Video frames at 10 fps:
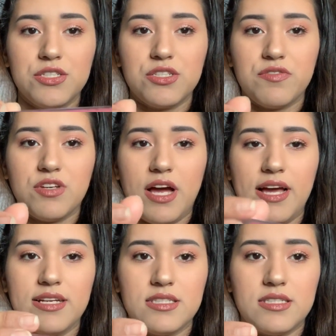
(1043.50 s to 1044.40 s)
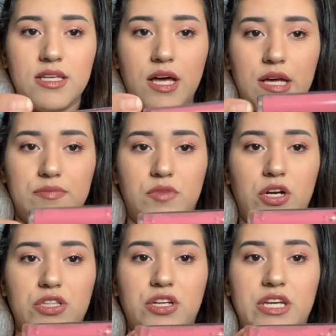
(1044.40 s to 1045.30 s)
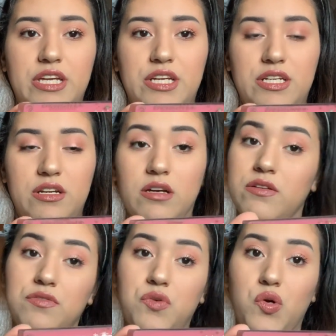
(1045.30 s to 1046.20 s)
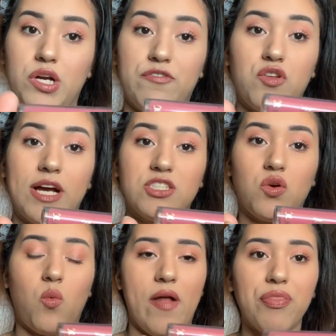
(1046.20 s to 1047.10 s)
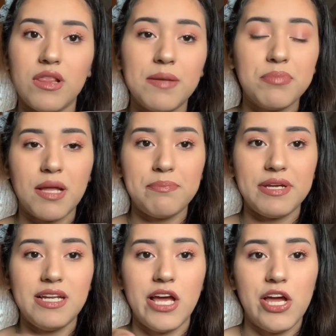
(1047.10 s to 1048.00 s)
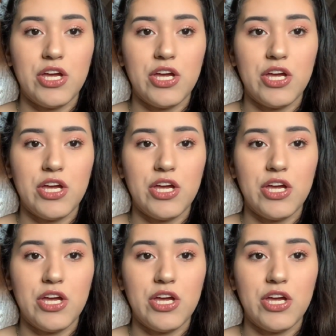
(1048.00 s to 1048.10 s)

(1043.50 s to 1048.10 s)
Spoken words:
So if you guys are looking for, if you guys don't want the lip plumping,